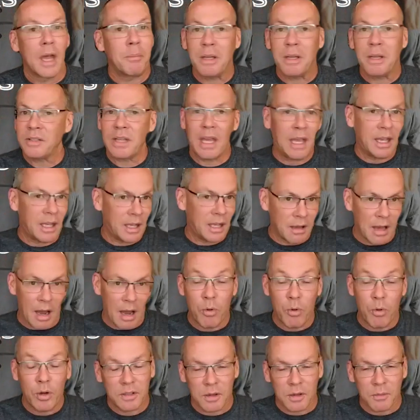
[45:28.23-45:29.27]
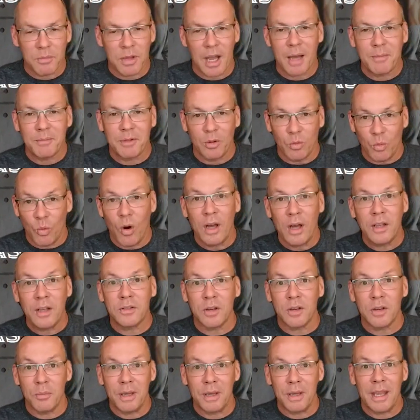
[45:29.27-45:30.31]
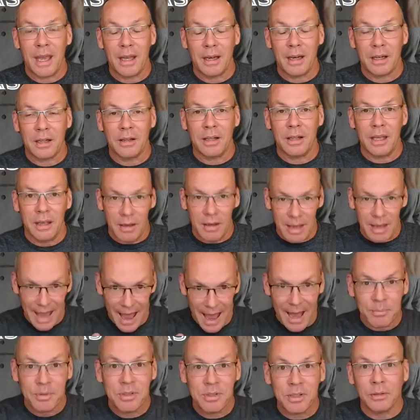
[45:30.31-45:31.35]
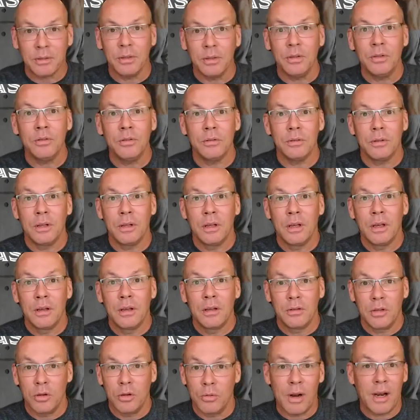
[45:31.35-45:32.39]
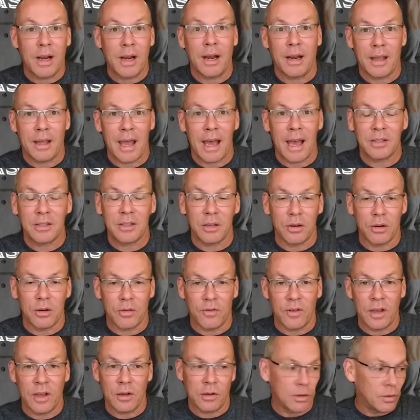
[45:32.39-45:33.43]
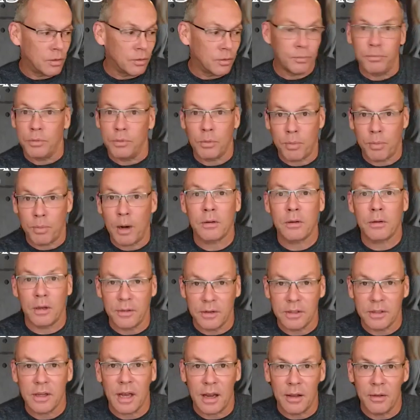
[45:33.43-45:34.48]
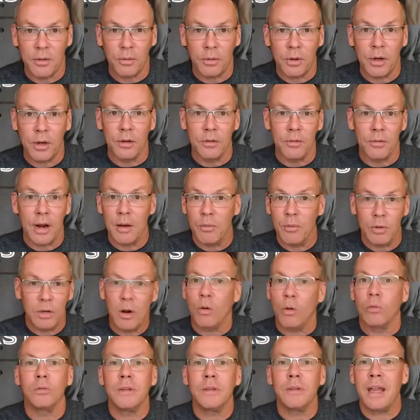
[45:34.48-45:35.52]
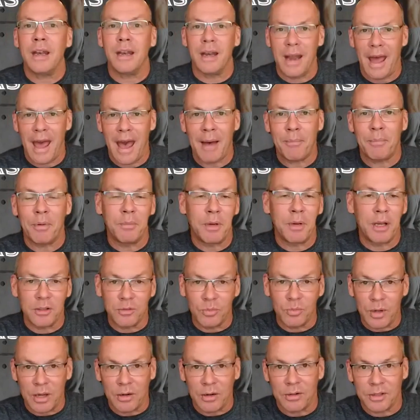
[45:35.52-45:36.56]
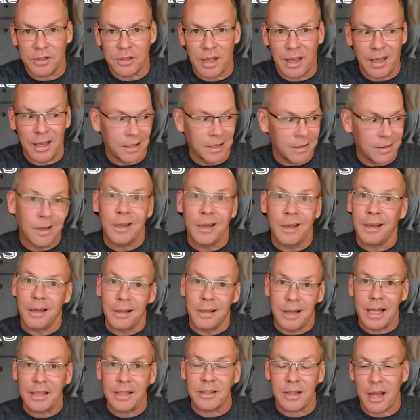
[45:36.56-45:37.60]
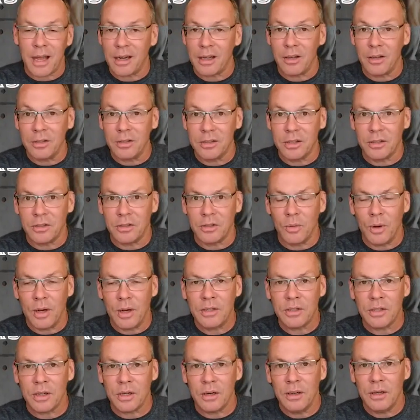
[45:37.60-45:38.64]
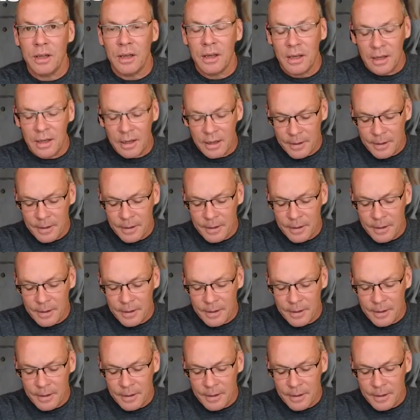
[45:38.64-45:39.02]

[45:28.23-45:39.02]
I'm not saying, I wish sometimes it was so mechanically absolute. You run out of gas in your vehicle, you're parked on the side of the road, right? We don't let it happen because we understand that's not a good situation.